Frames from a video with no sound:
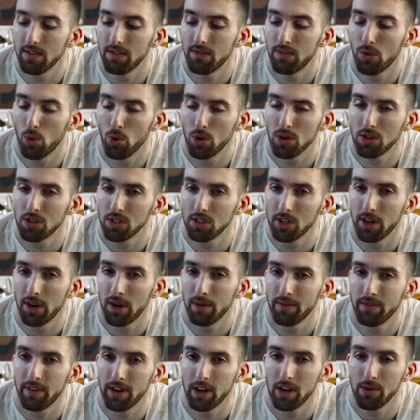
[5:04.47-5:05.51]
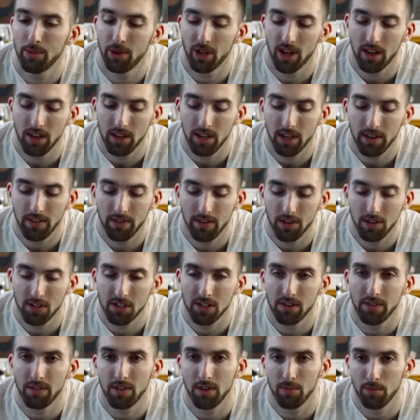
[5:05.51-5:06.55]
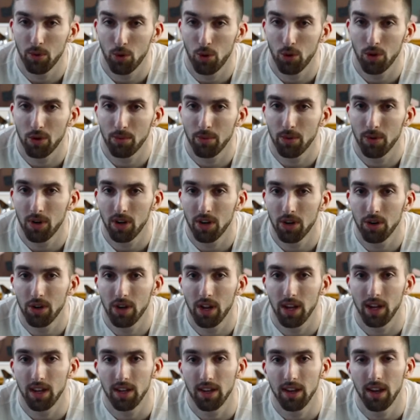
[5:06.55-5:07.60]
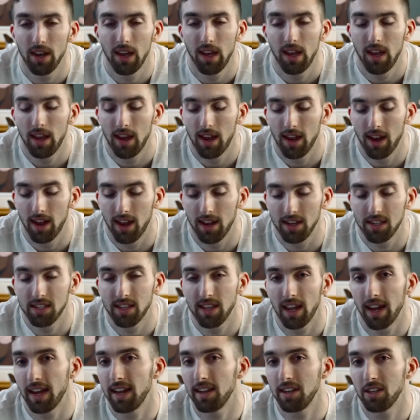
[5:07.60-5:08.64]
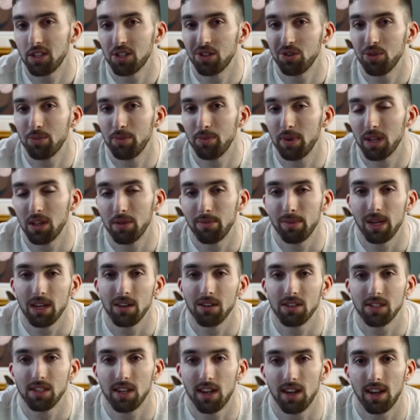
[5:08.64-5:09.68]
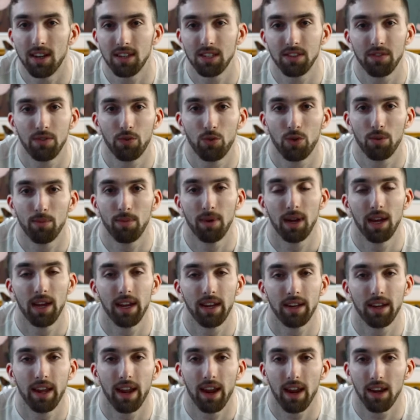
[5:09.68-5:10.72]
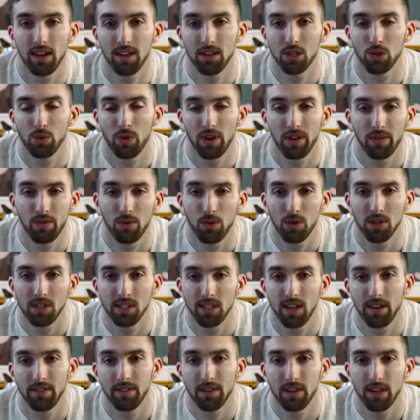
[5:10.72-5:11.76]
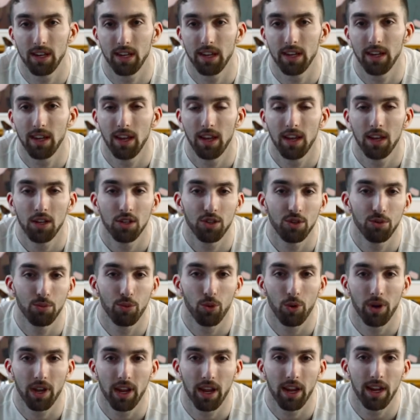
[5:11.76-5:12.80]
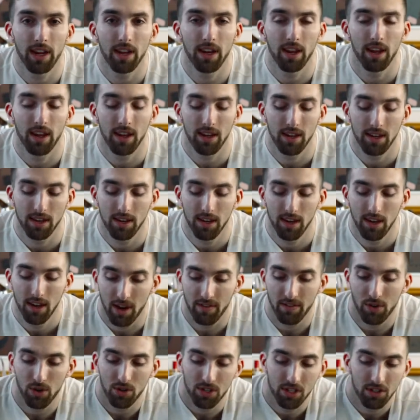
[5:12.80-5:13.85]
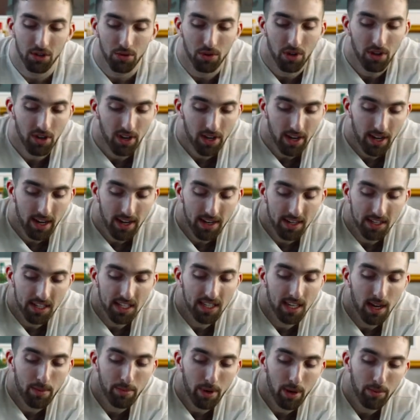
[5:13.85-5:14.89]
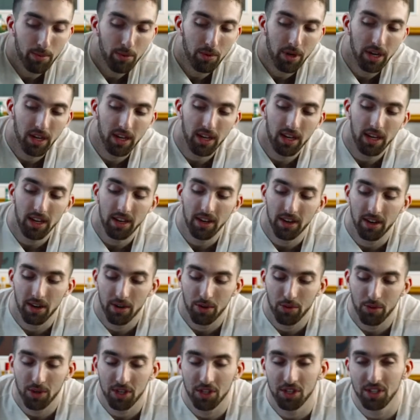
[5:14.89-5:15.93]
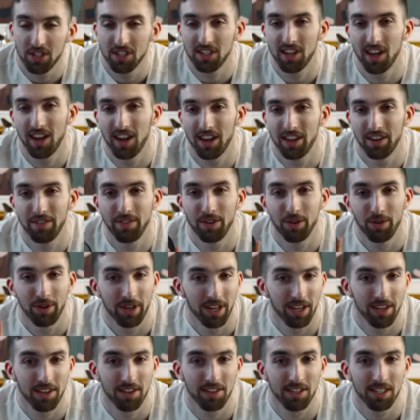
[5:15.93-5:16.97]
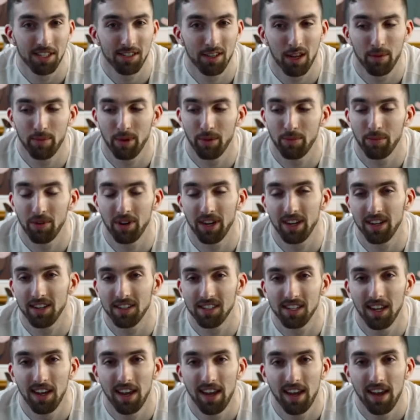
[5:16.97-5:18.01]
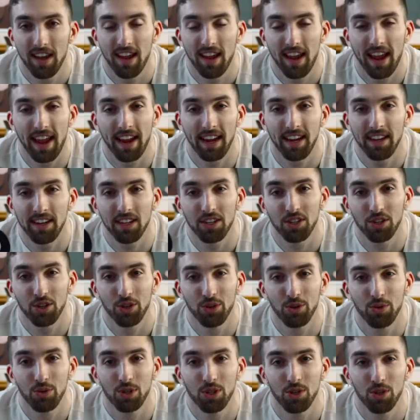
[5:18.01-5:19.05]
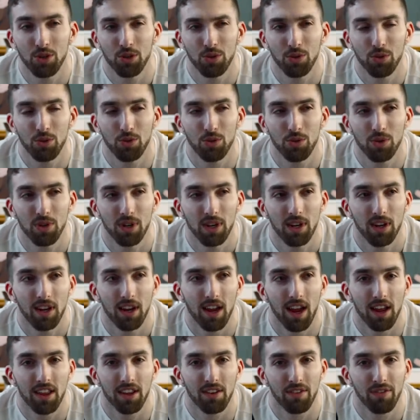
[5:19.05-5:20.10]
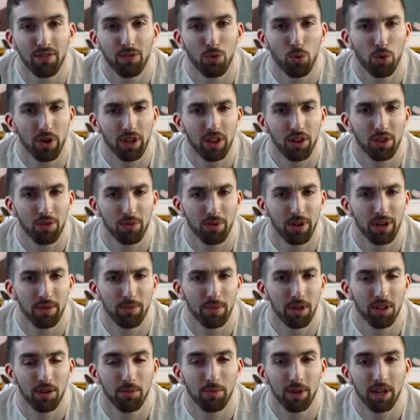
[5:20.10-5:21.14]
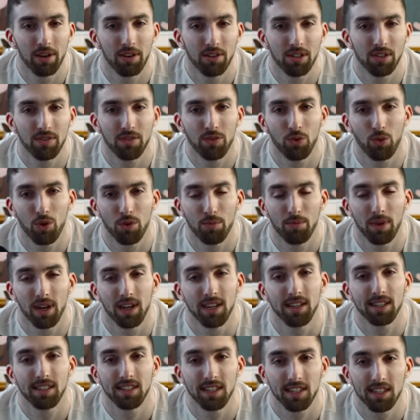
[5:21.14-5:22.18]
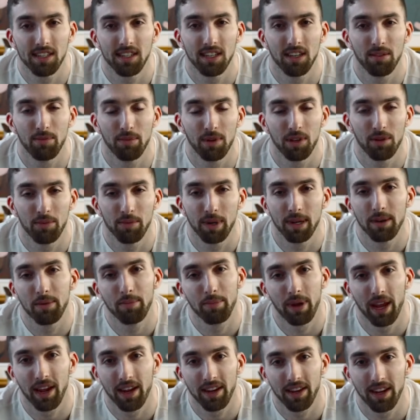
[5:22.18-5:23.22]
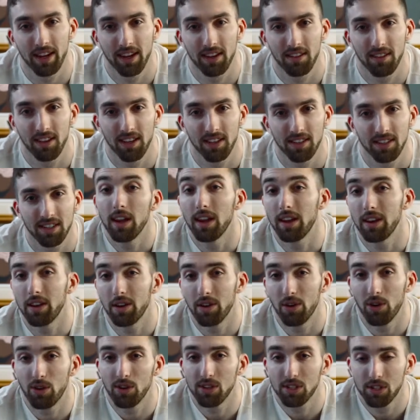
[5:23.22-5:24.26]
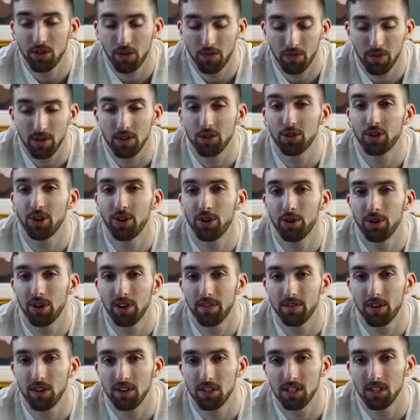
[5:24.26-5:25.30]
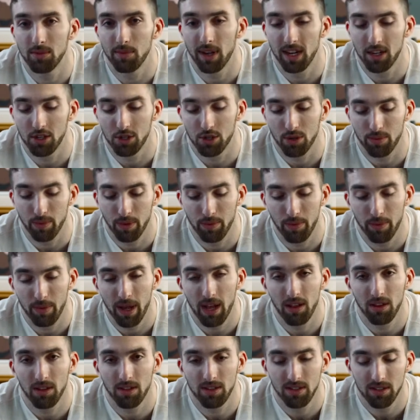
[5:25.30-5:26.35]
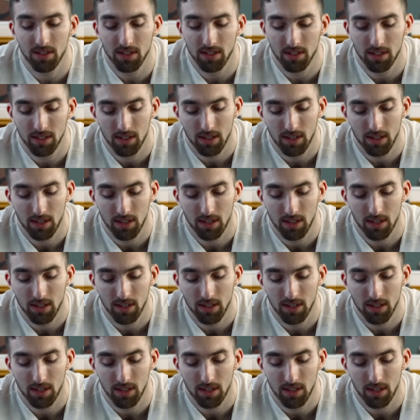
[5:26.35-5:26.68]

4-stop variable ND filter from Polar Pro, and it's the 82 millimeter size for my Canon 24-70 2.8, and I've also got a step up ring here, which is kind of a ridiculous step up ring. It's 82 to I think 43 millimeters for my 16 millimeter pancake lens. In here also for the drone, I've got some extra propellers.